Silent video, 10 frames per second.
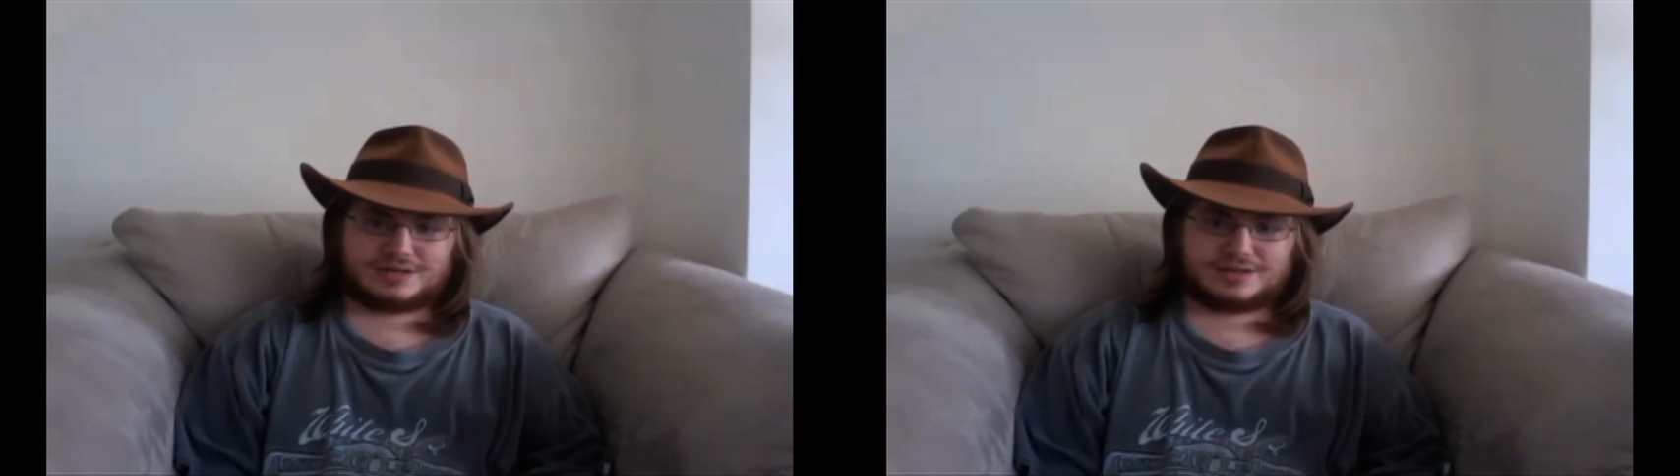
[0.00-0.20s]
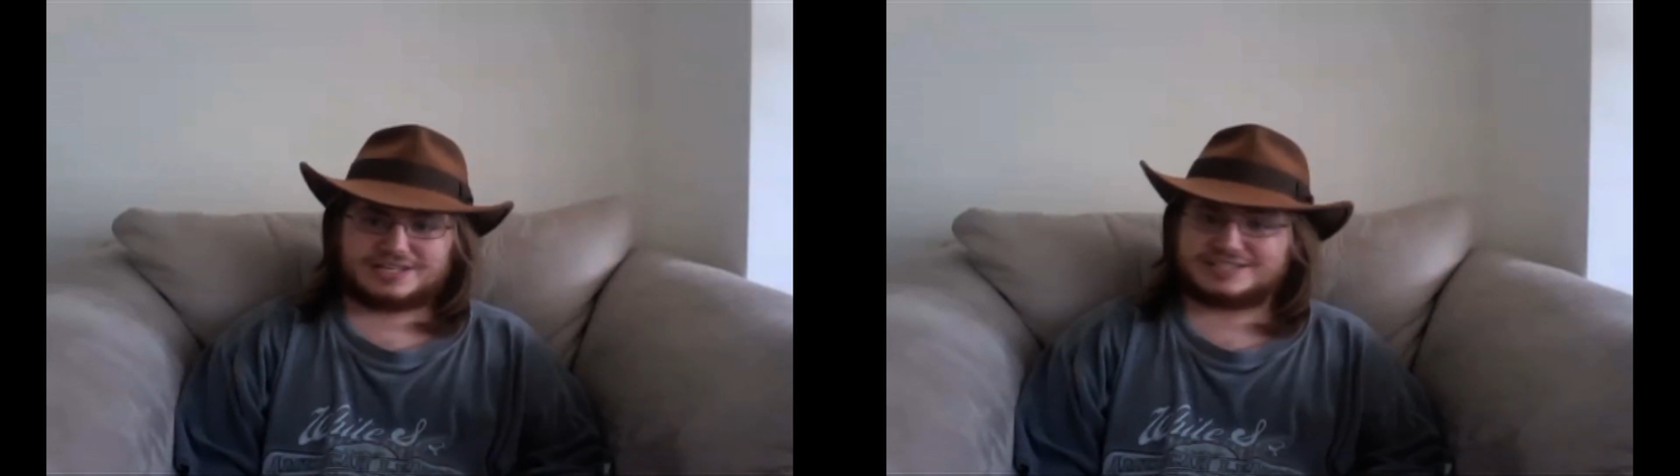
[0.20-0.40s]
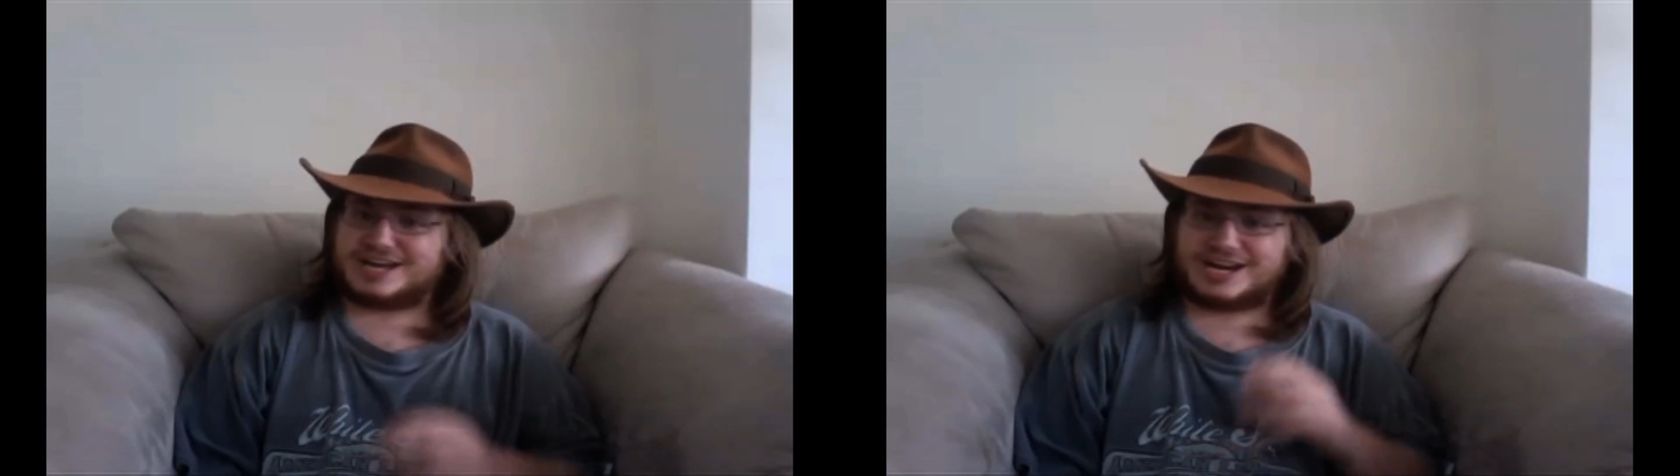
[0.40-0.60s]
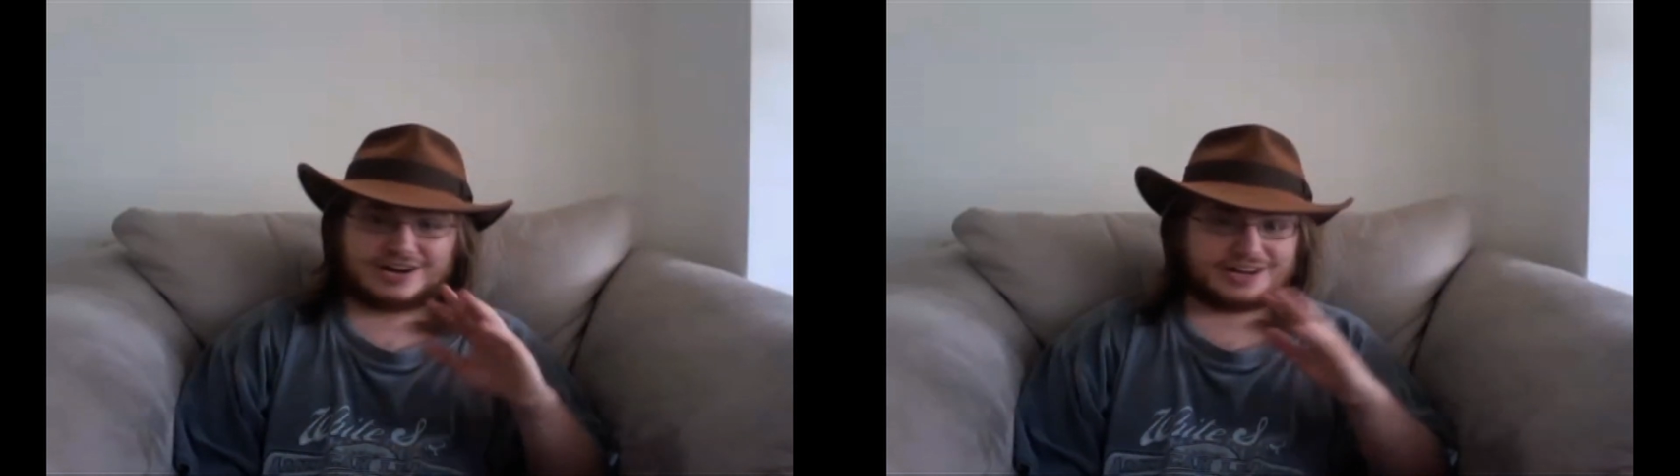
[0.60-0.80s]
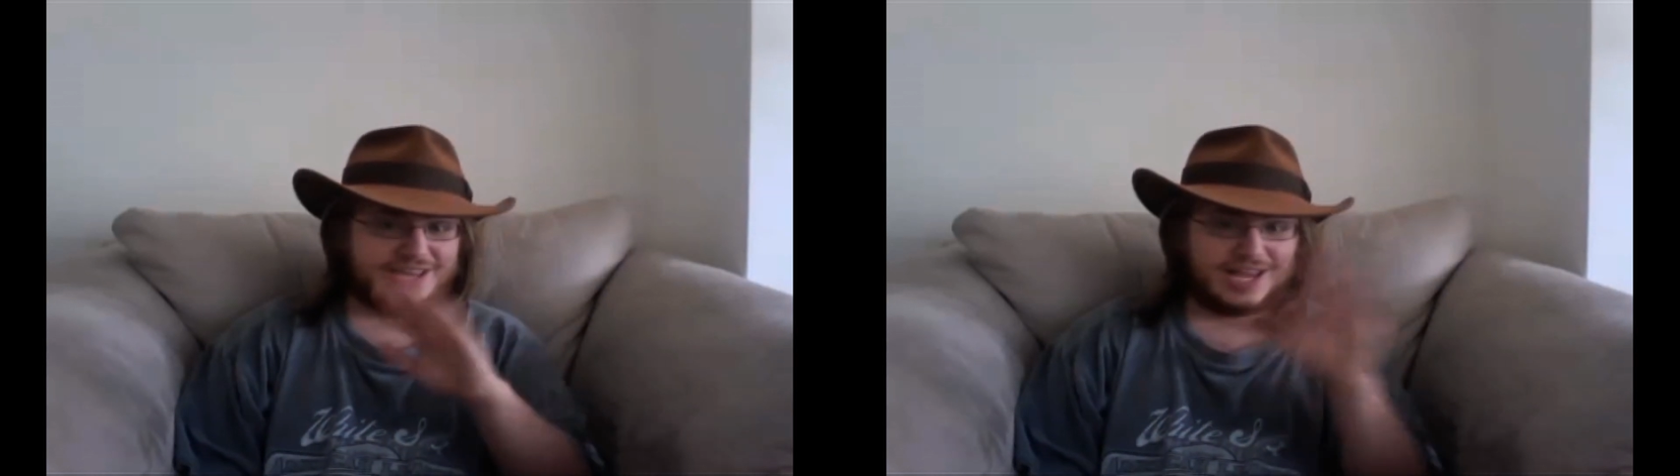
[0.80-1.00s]
The
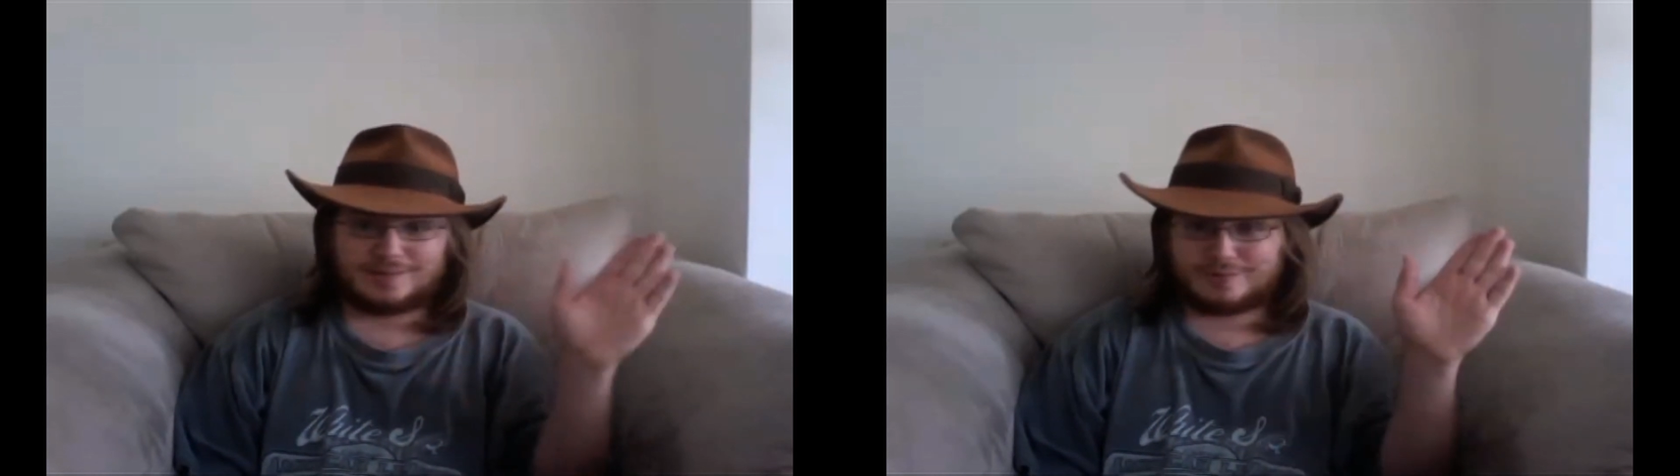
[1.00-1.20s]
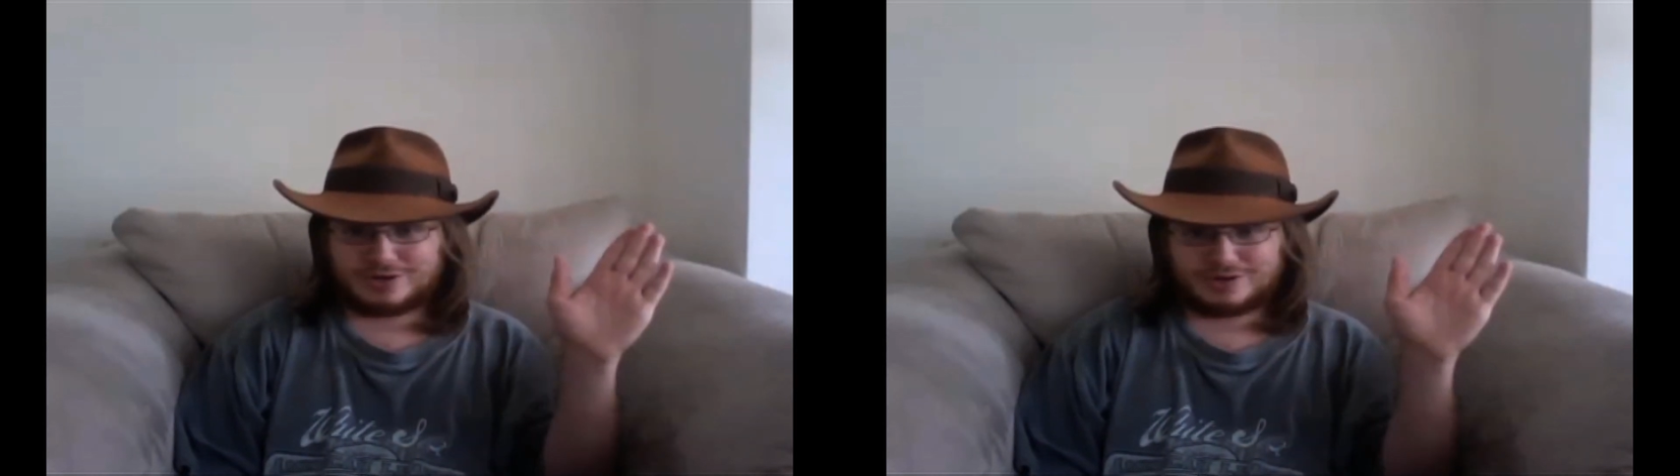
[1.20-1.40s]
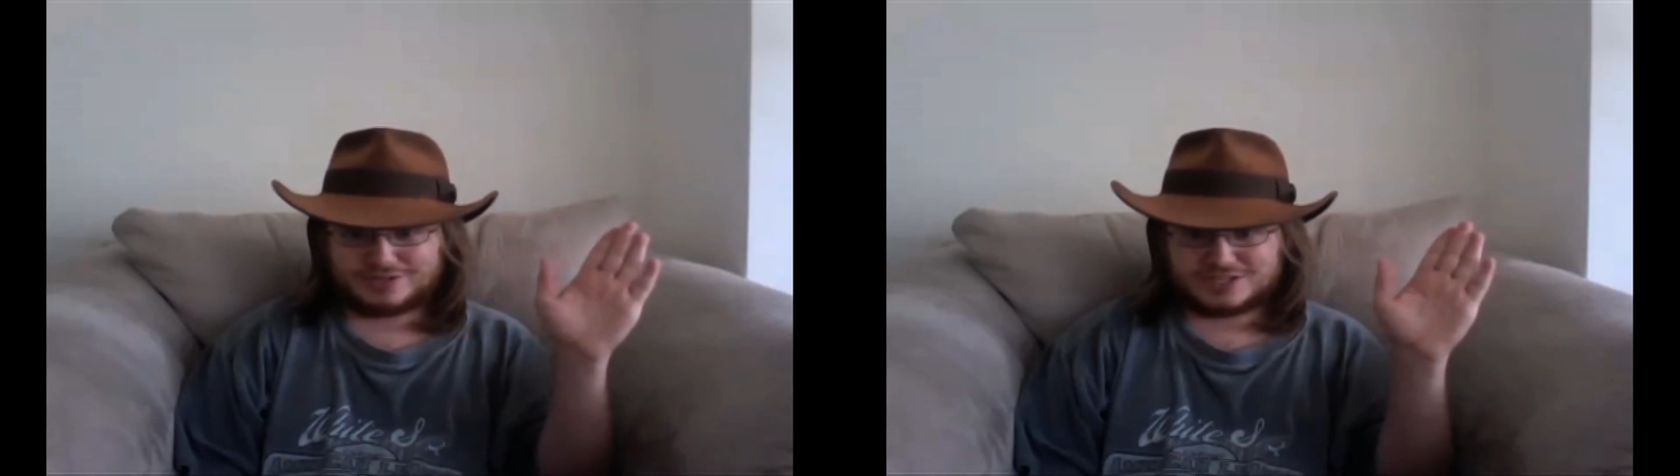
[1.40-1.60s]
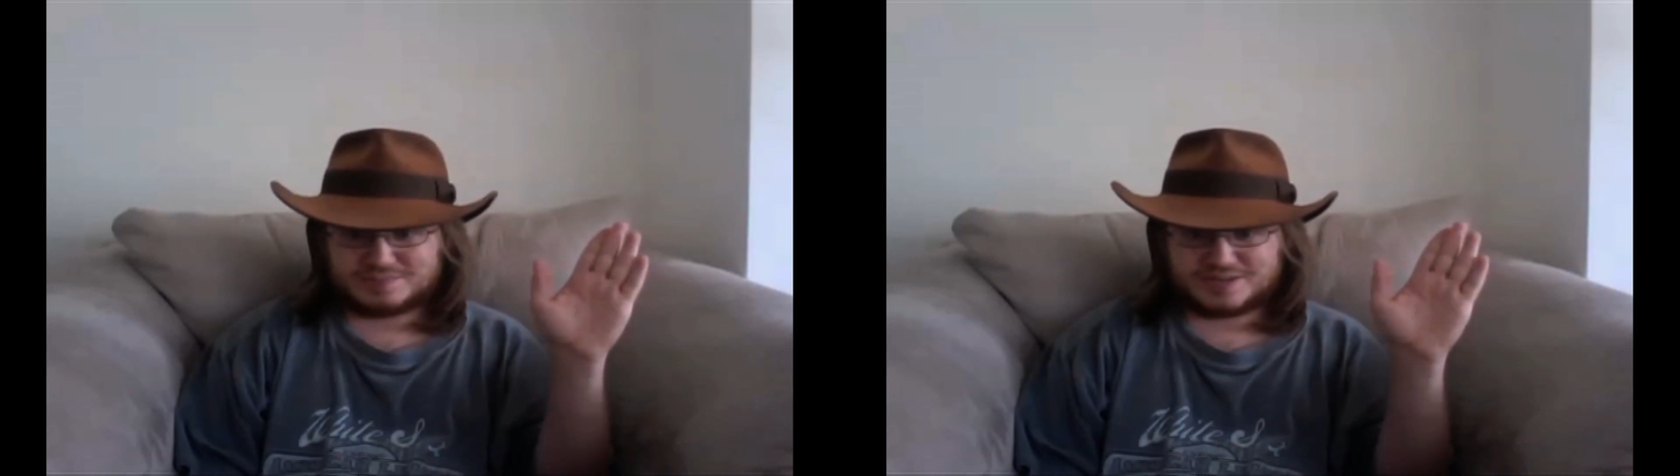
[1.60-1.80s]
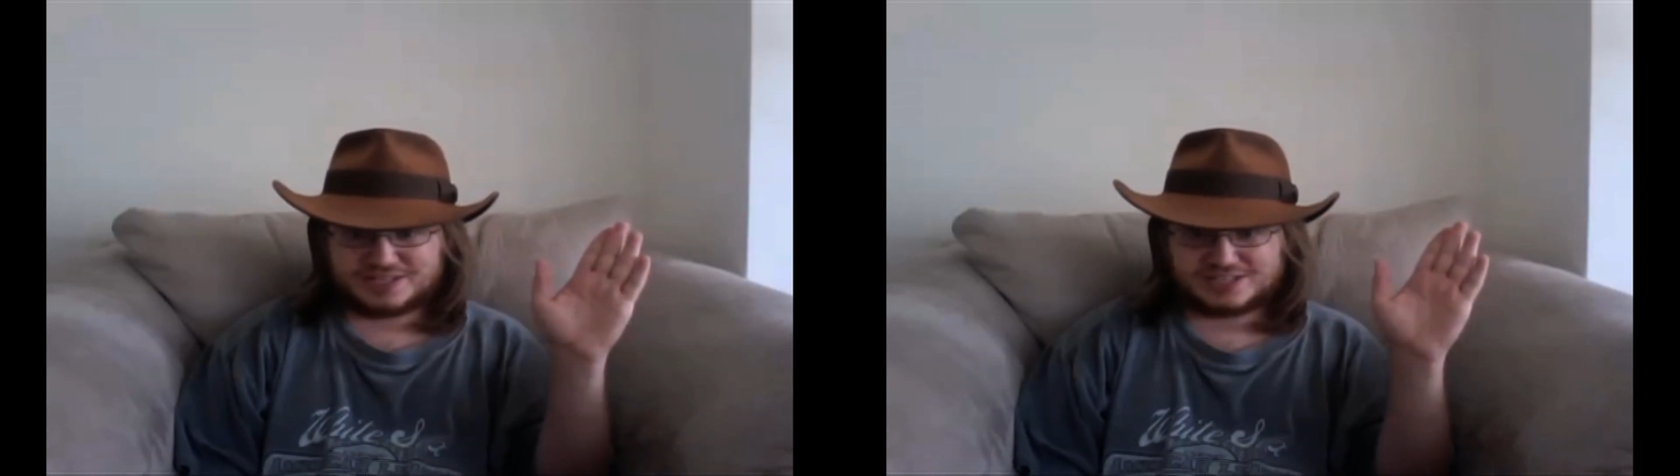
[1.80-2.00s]
entire game could have just
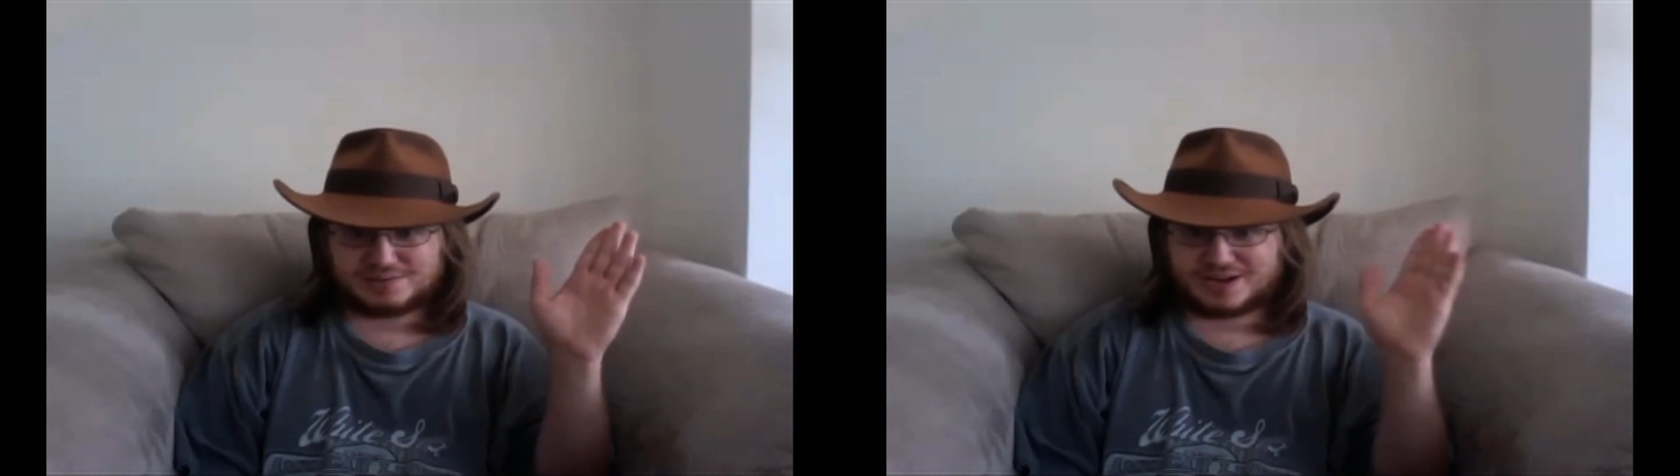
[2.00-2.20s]
been some